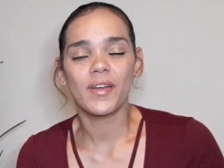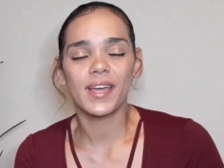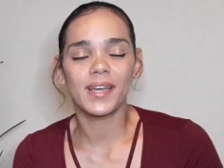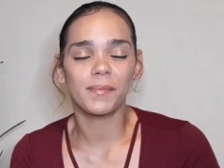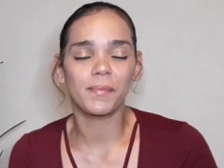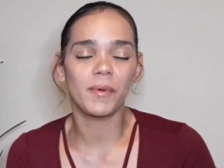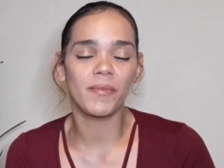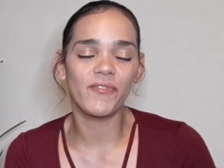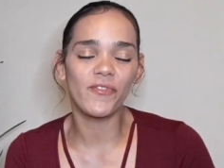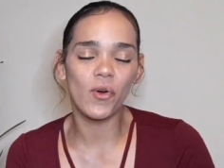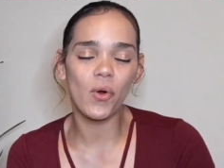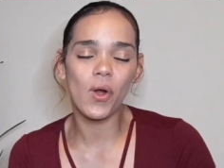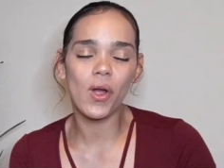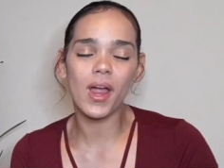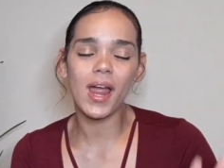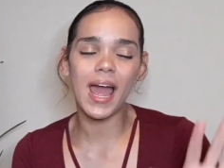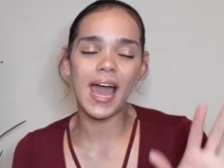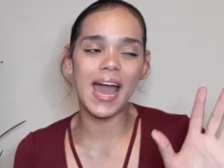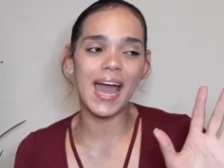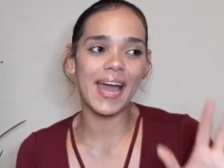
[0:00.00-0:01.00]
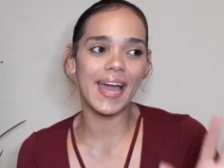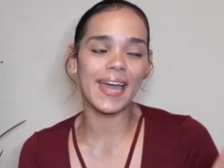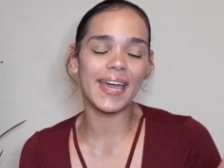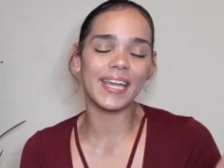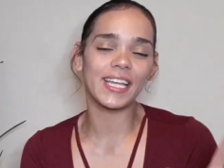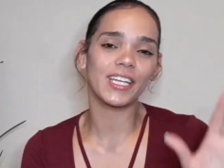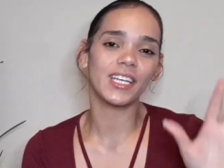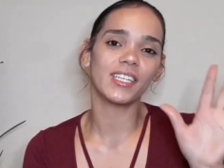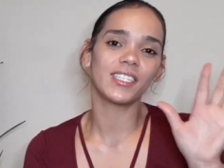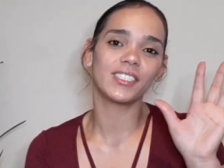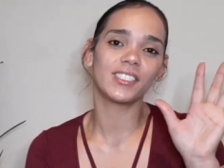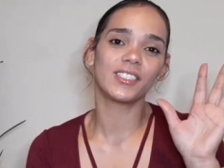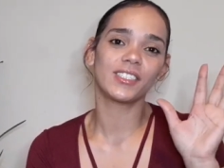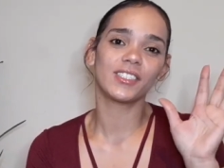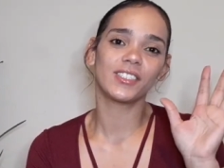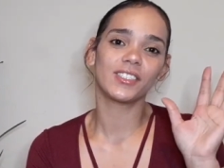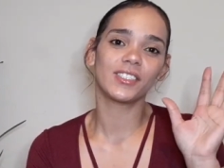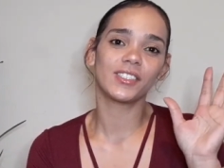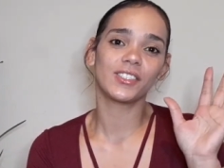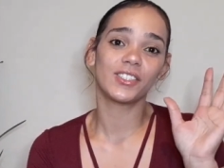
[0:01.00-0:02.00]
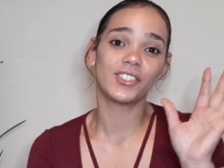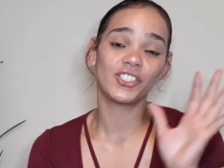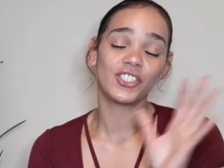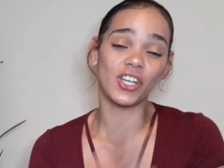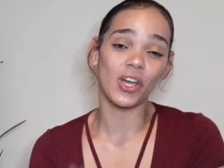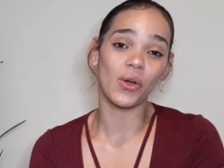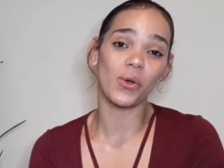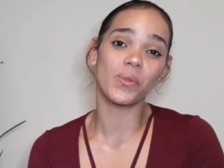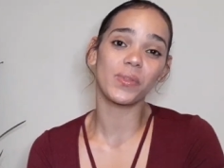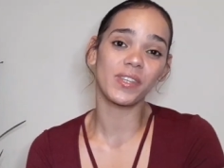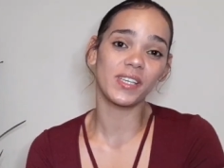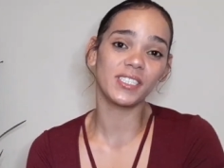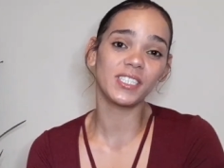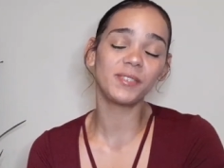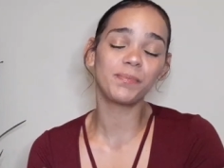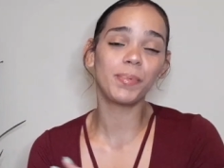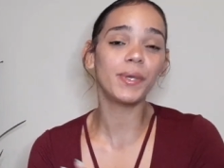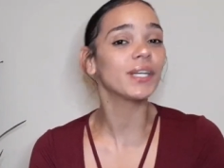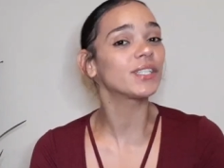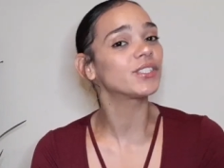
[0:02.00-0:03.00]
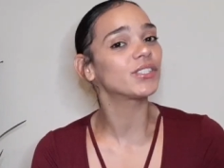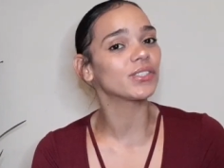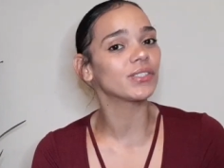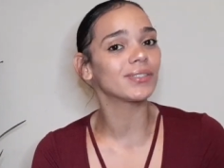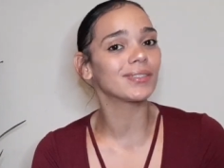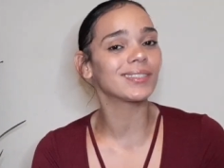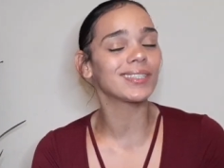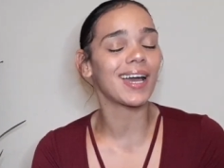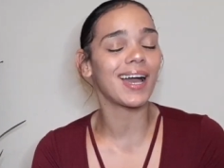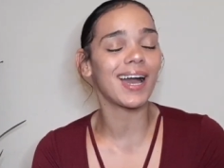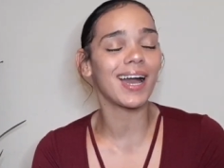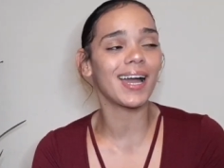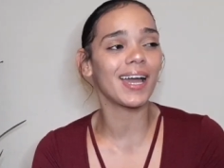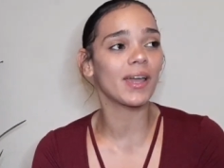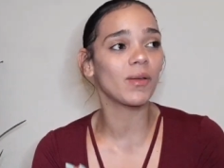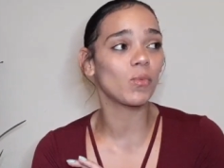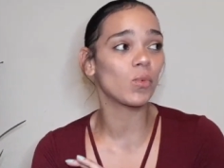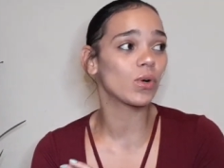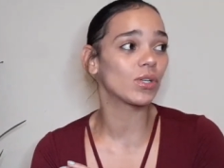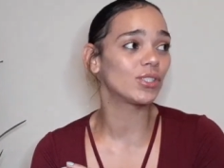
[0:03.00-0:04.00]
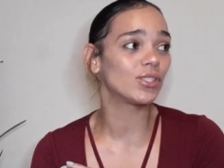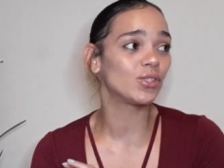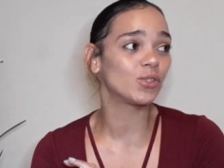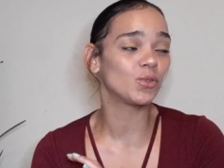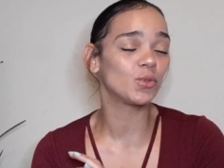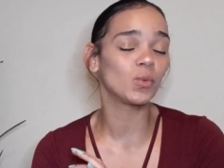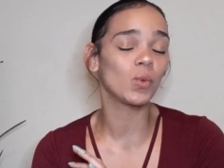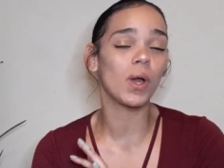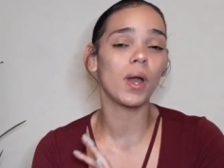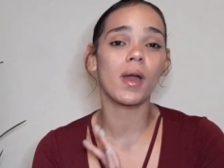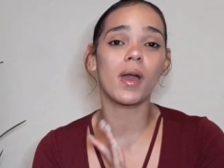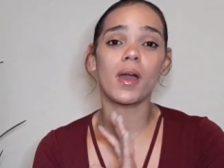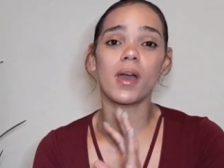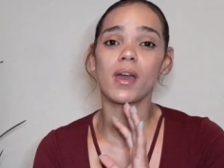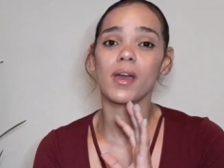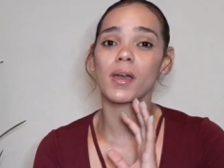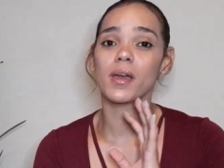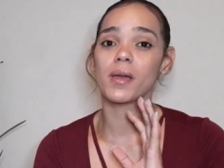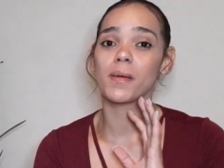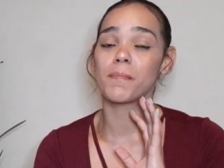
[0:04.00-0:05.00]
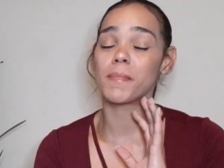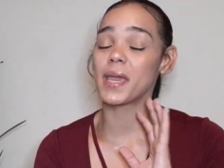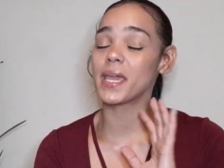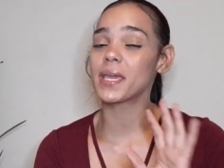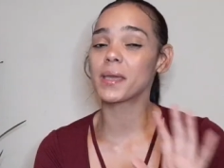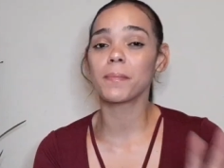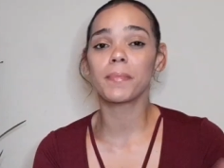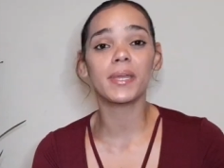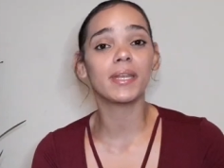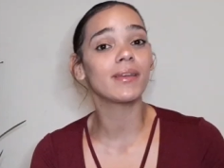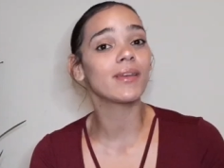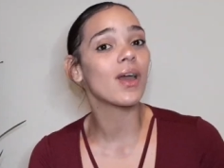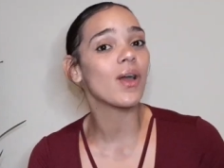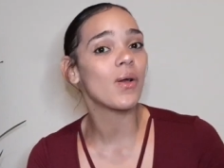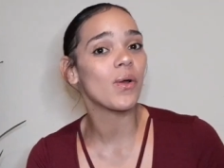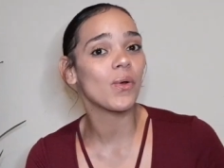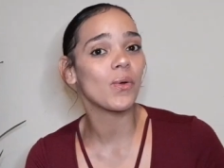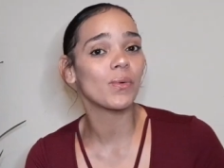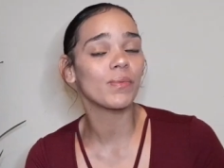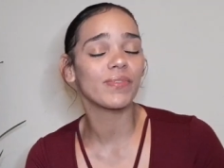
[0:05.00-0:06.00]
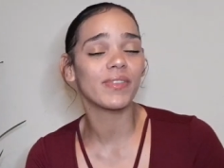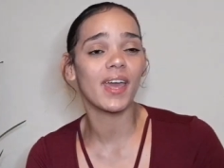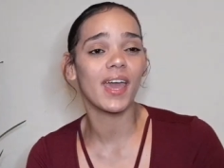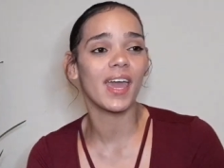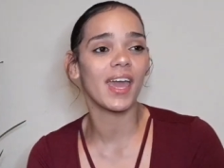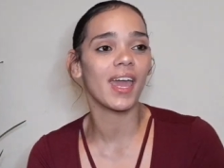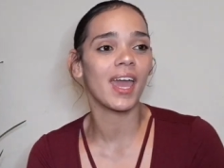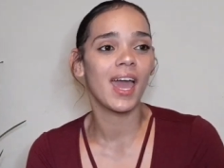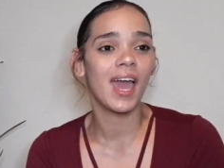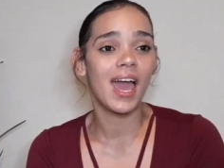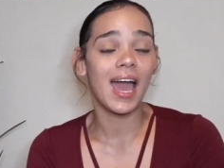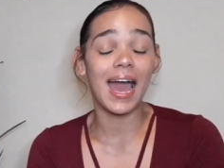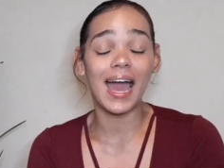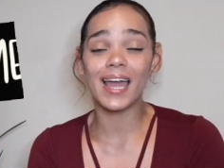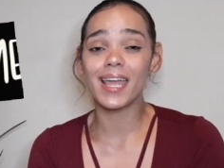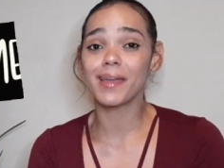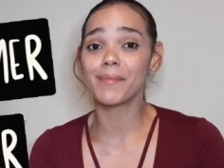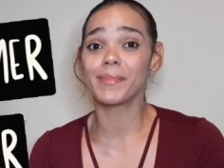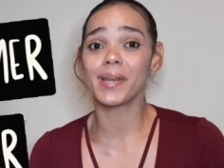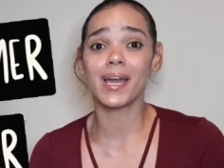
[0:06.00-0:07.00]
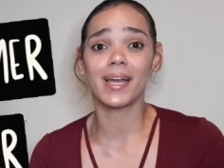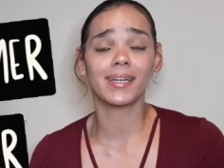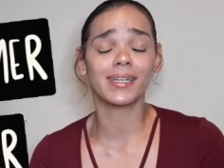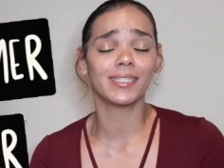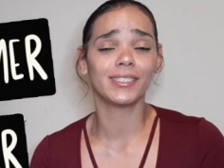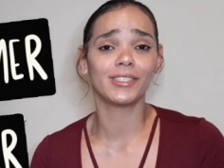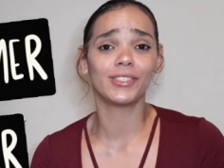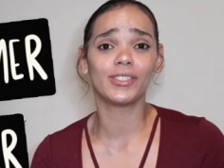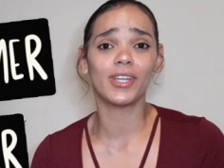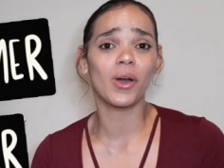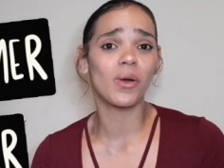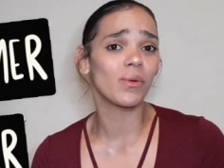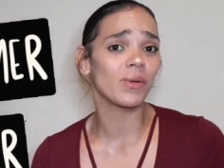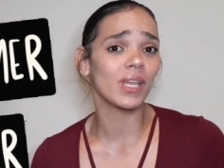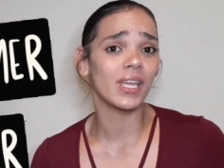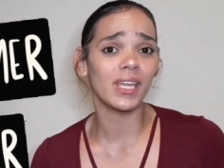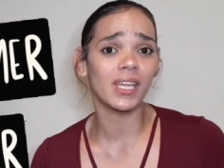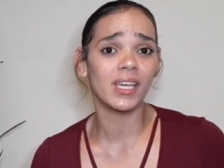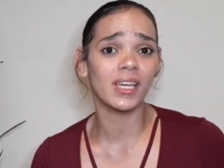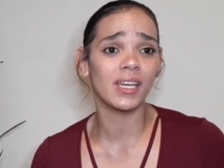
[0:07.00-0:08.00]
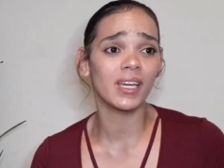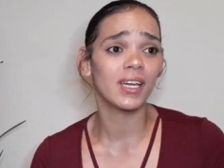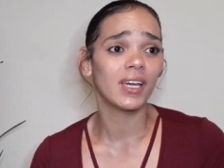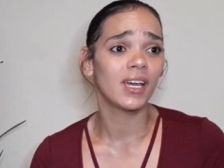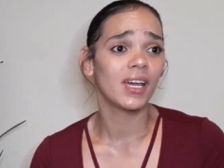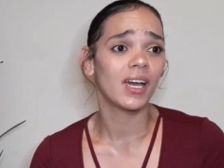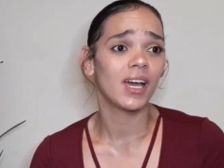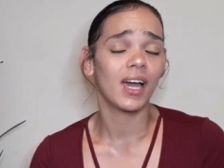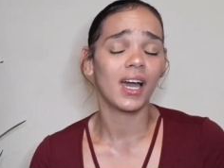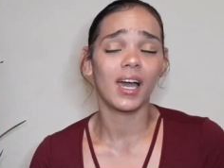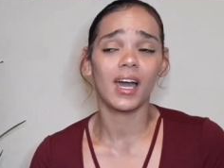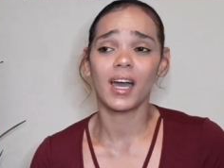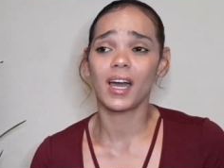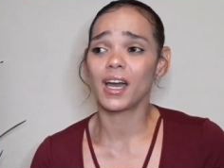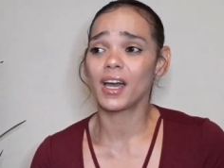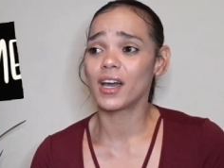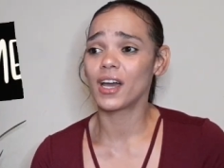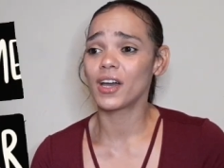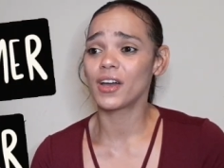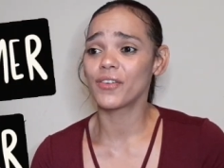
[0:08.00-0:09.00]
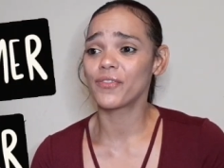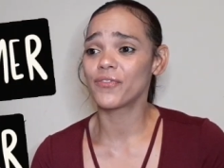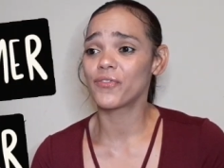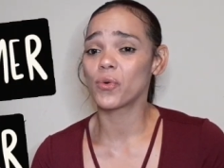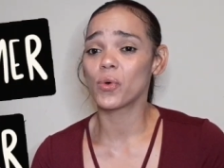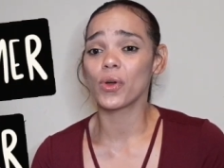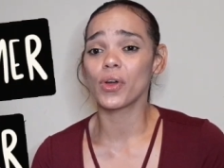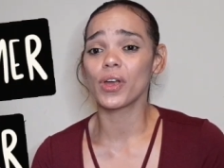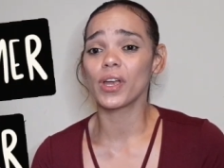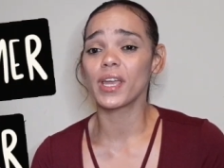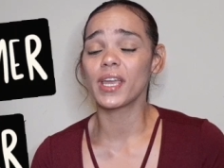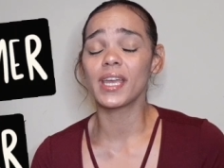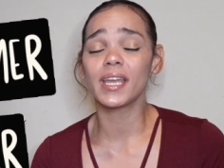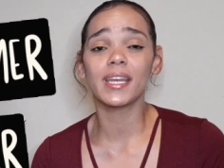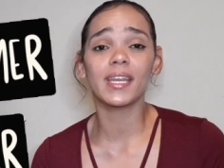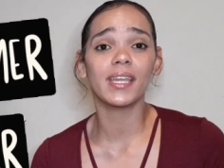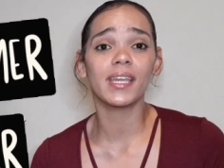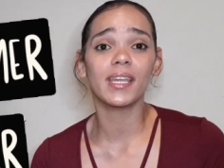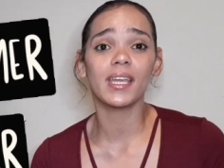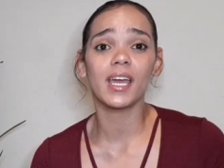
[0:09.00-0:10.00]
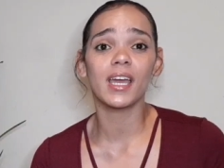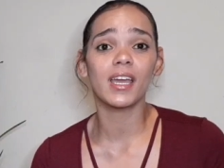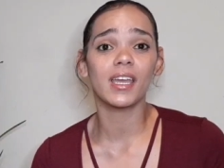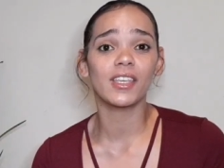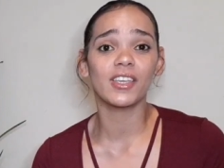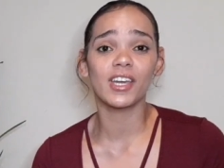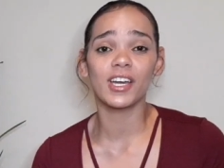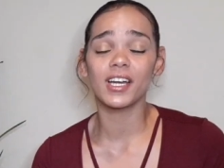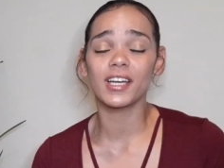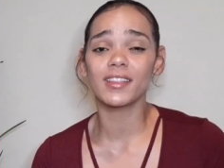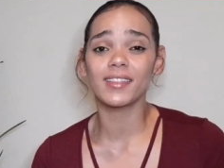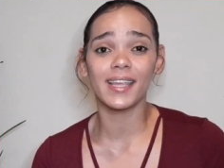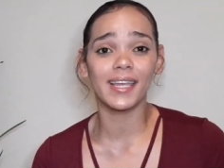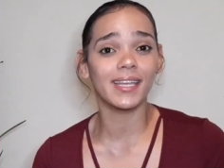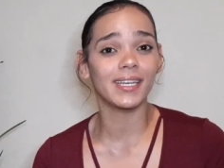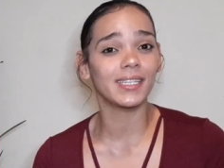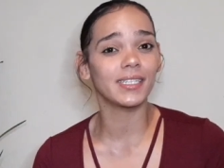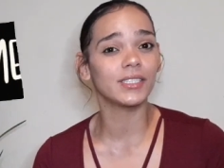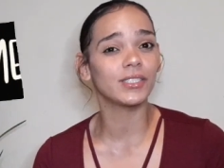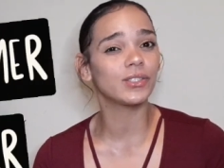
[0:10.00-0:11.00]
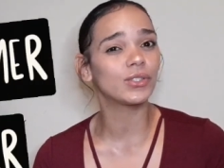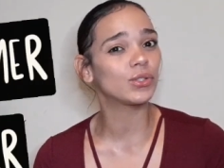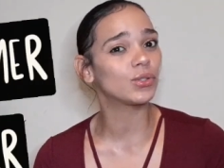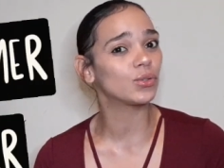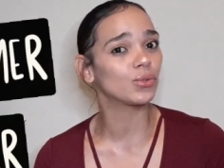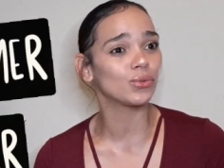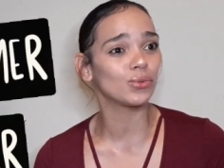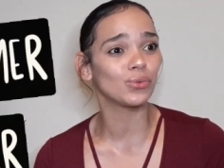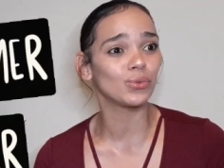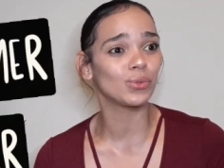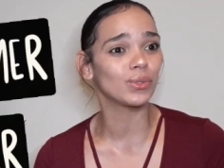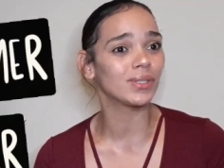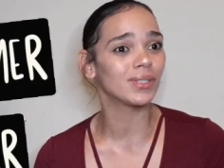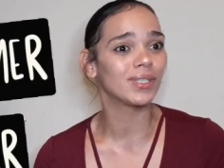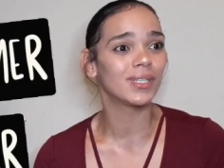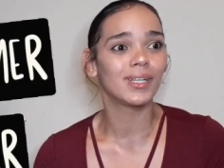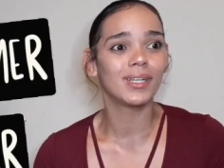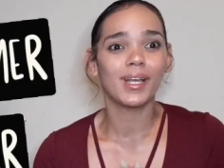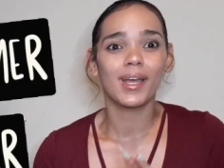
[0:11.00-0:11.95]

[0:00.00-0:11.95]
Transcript: Okay, before I show these pictures, I want to make it be known that I am not condoning uh, for any young ladies to